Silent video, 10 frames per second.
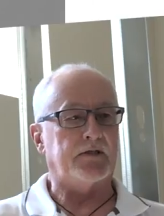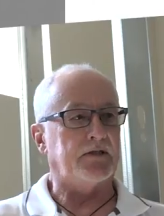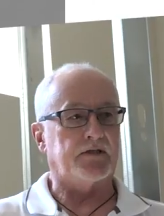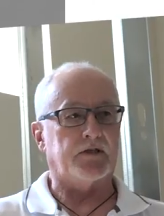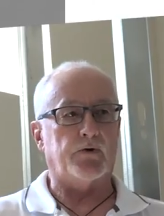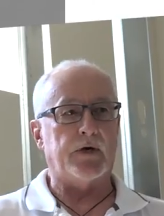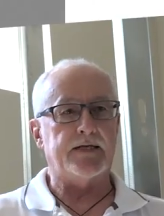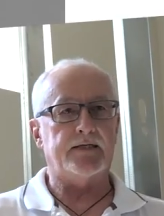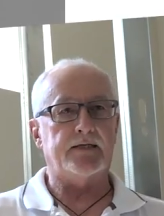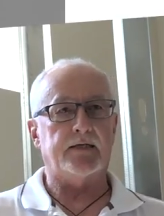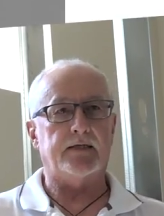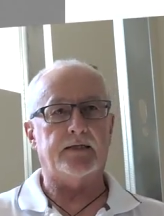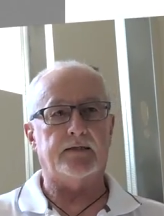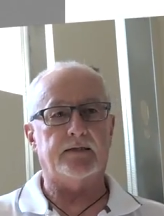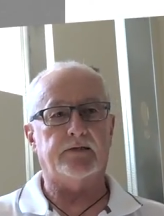it's a great
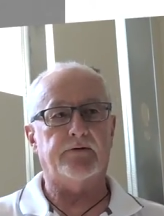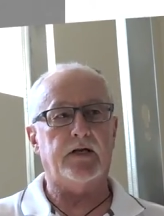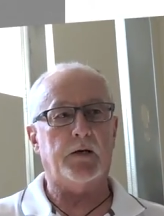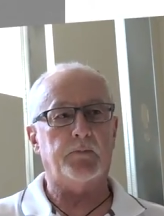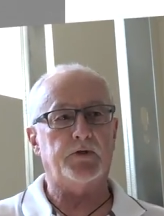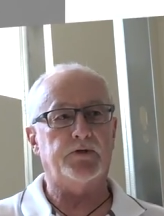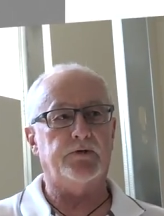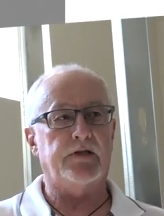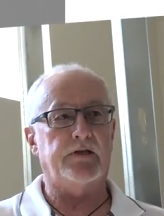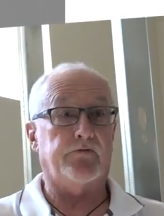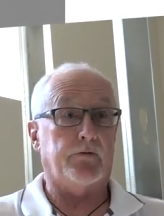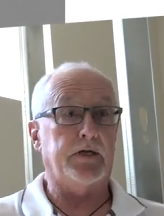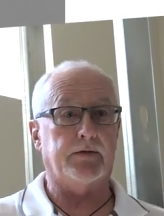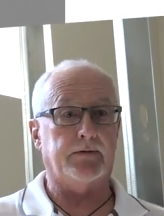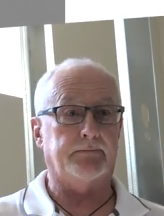opportunity for
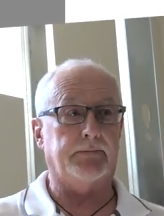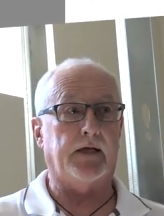me to